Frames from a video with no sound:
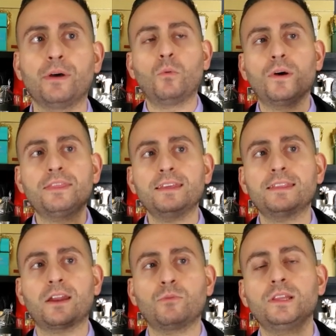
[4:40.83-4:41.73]
But one thing
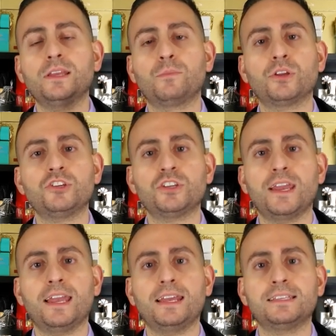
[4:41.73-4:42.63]
that I really
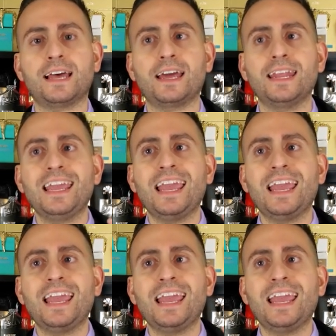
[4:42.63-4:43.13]
appreciate is that